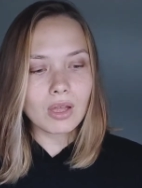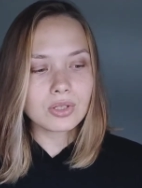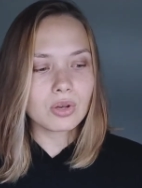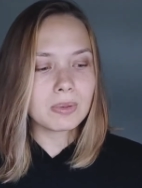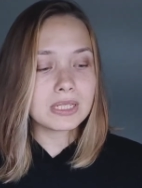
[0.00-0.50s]

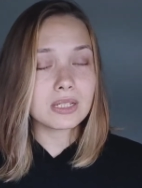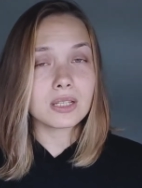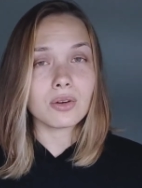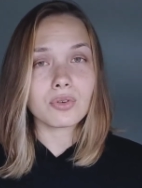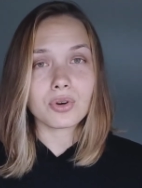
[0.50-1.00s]
So
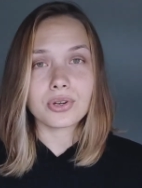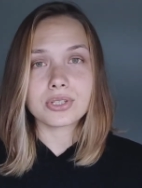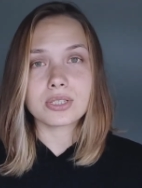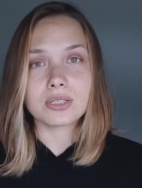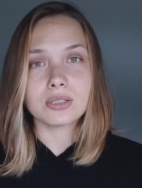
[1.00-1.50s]
basically, of
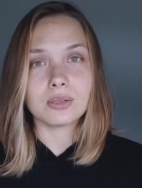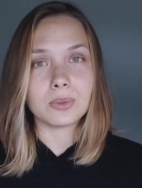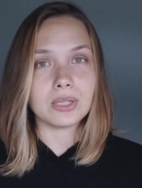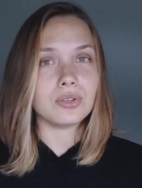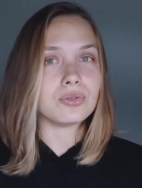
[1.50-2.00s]
course,
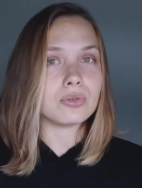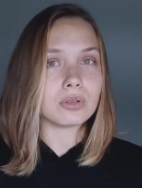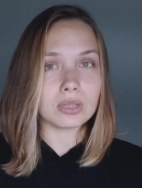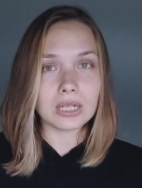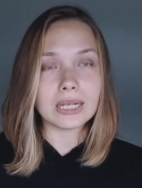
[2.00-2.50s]
when you're
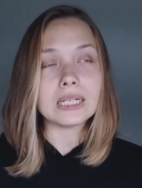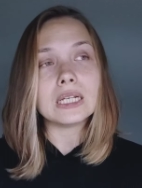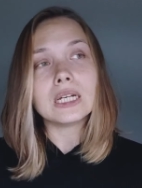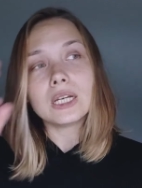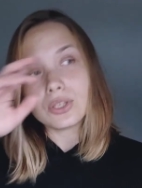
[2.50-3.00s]
online,
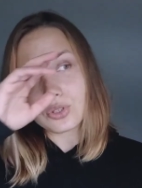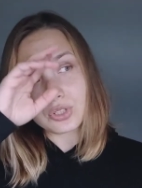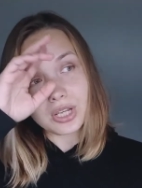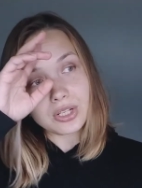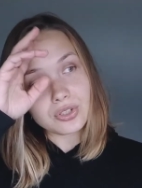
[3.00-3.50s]
you
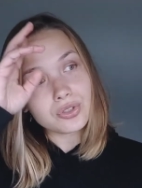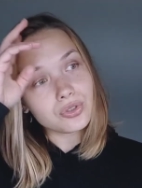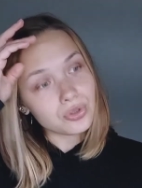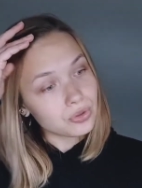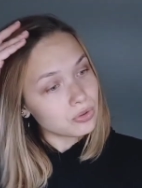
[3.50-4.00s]
tend to
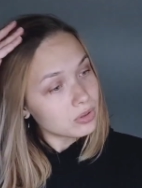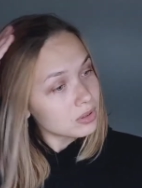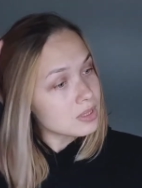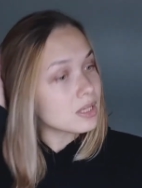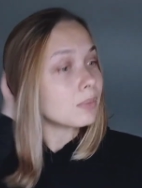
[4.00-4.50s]
do
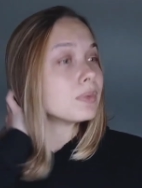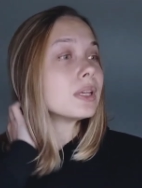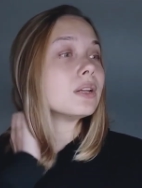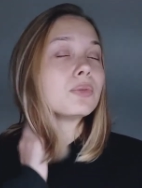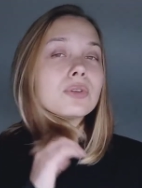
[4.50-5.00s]

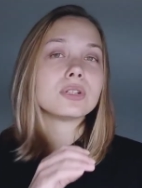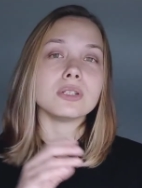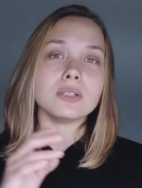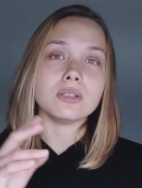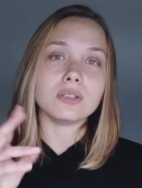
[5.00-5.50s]
something what
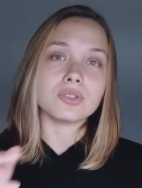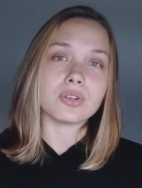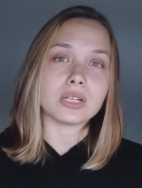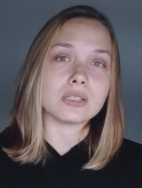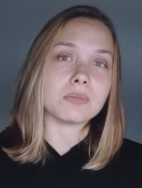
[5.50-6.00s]
in, in
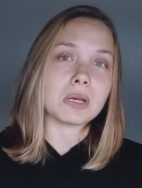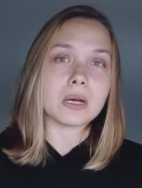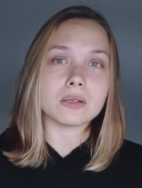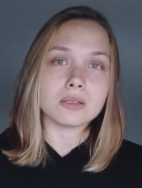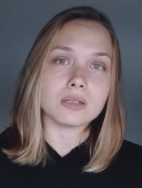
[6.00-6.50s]
trends
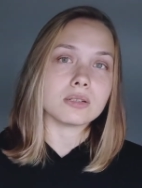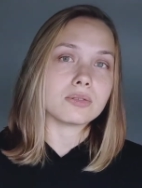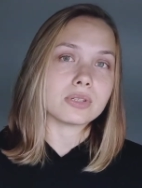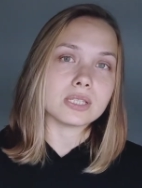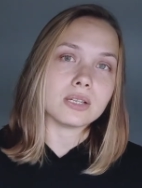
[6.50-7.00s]
because it
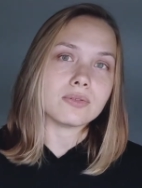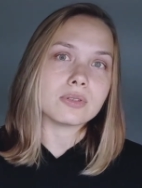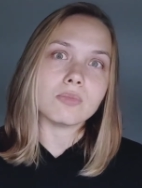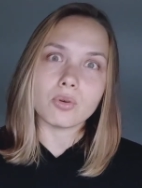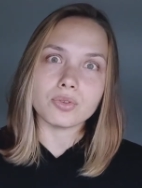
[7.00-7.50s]

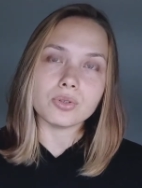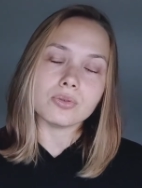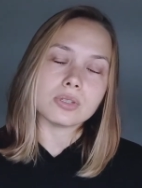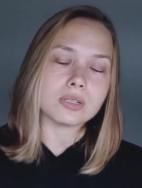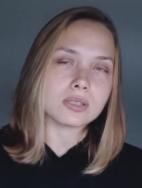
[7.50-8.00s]
receives more
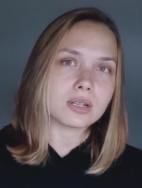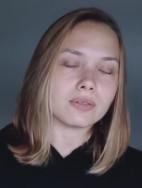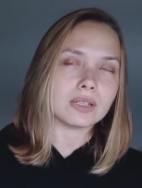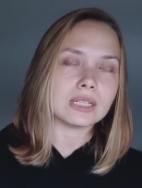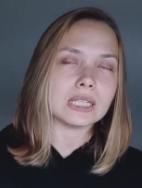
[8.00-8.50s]
views and
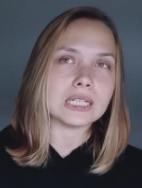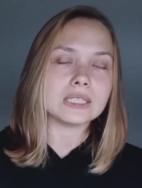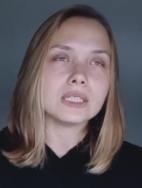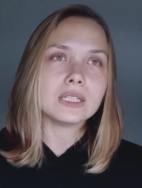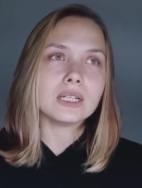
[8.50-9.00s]
stuff like that
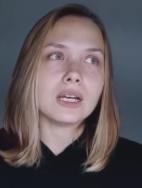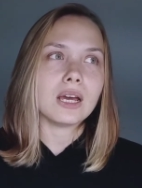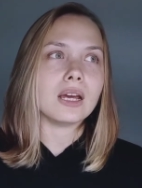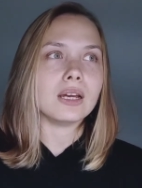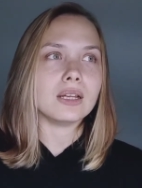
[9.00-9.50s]

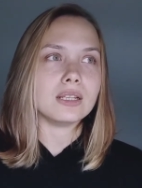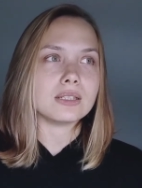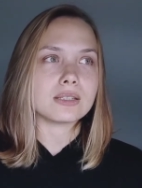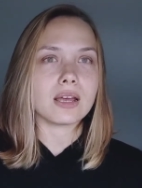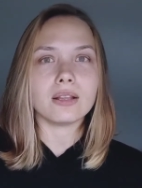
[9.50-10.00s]
and
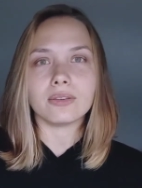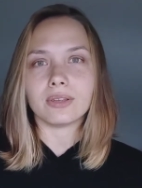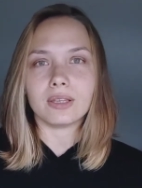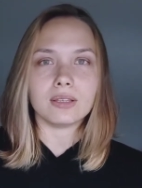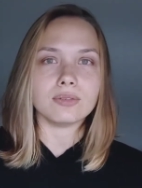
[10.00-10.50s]
it's
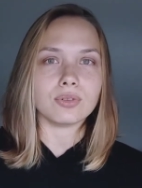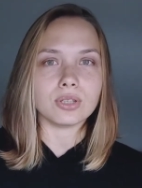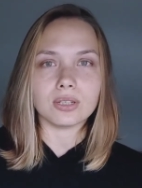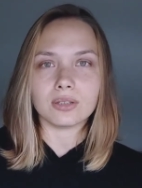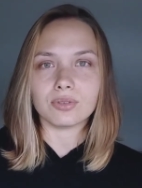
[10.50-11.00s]
healthy for
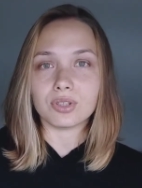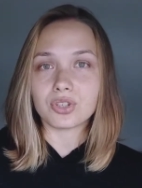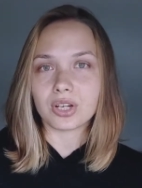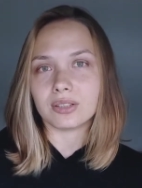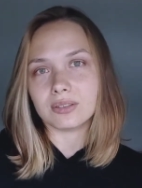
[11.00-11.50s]
the for the
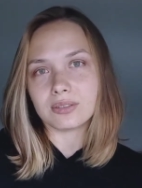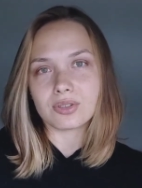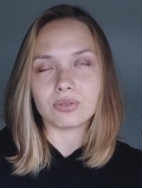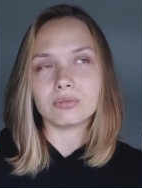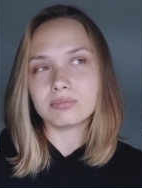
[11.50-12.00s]
channel
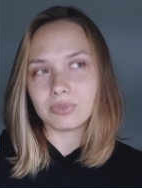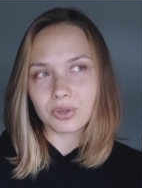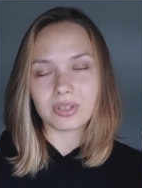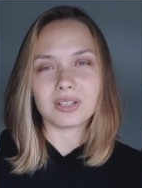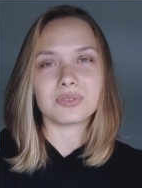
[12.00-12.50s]
so you
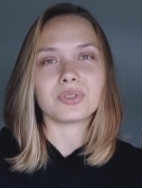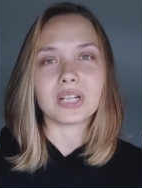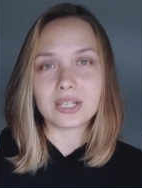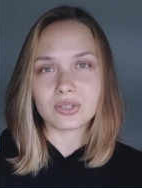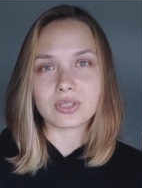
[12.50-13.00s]
can advertise